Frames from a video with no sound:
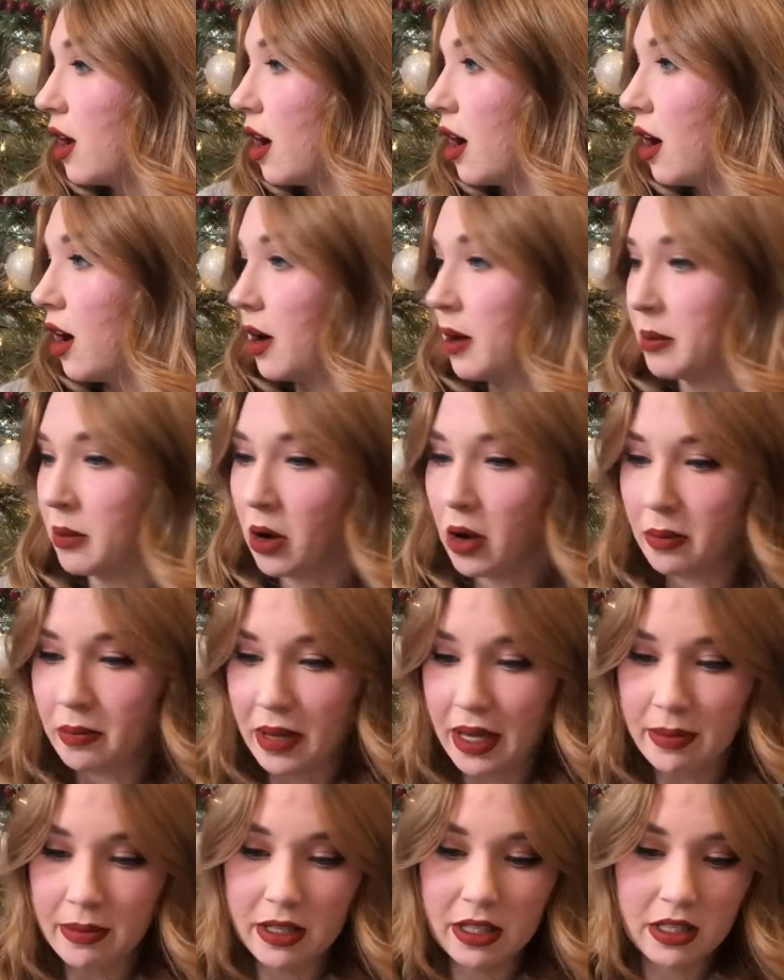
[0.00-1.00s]
um, on
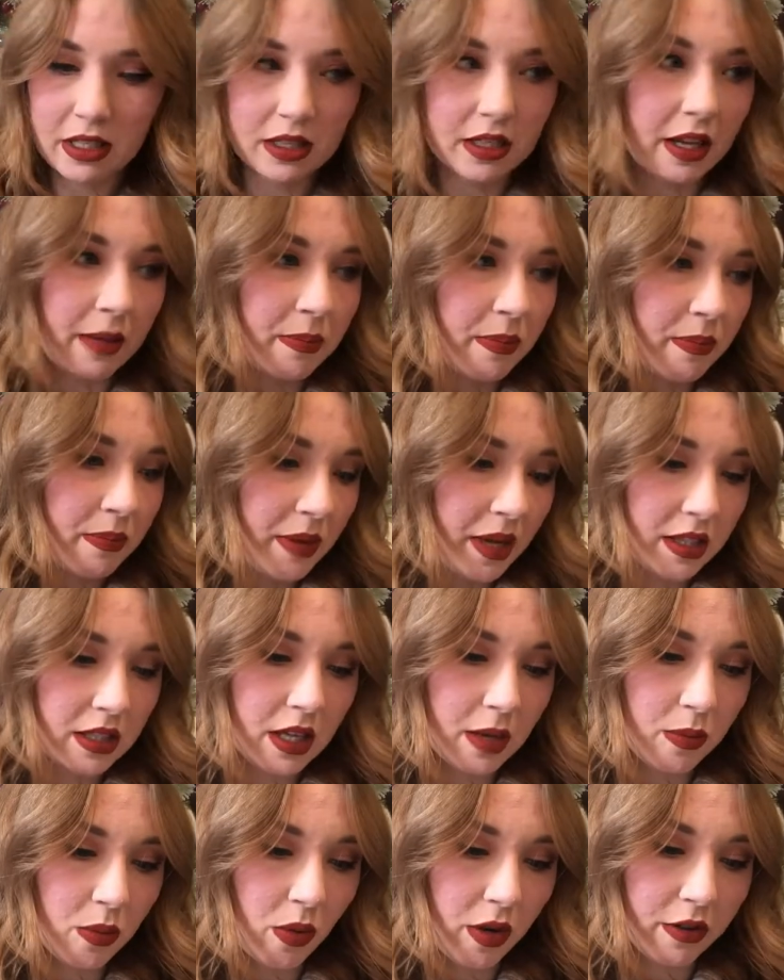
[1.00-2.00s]
babies, because I picked
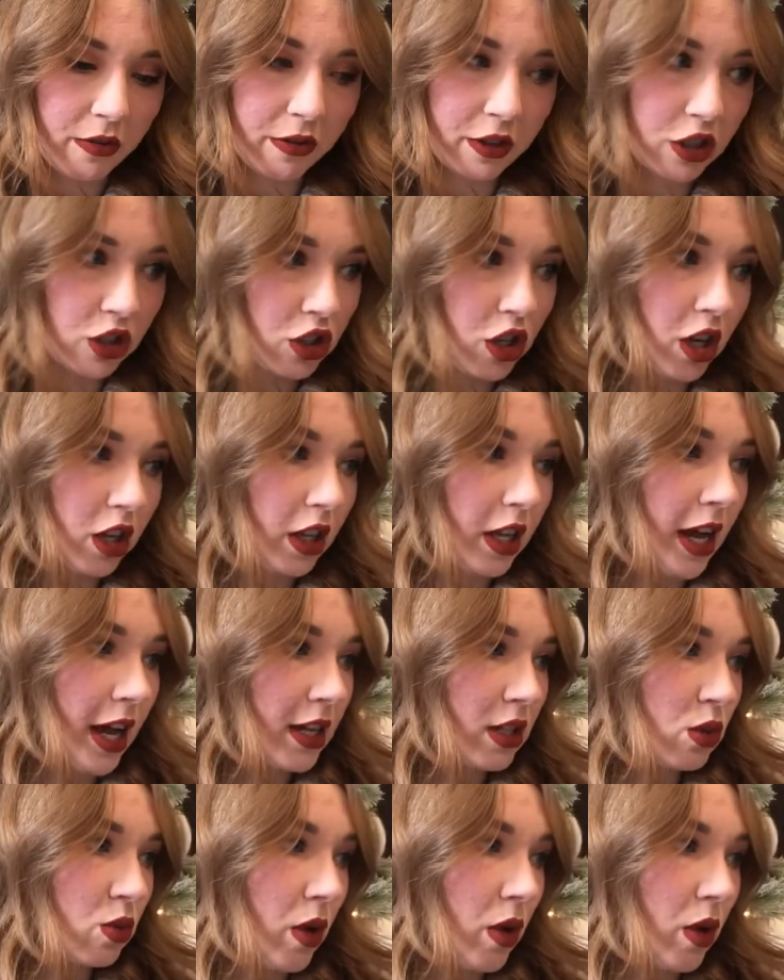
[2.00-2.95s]
up one for Charlotte as